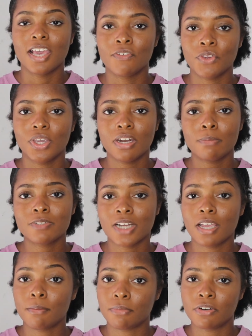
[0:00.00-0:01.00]
If you end up
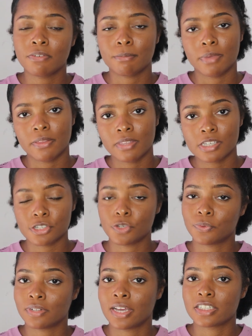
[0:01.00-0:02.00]
trying both methods and
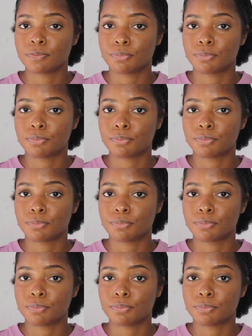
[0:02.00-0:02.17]
you realize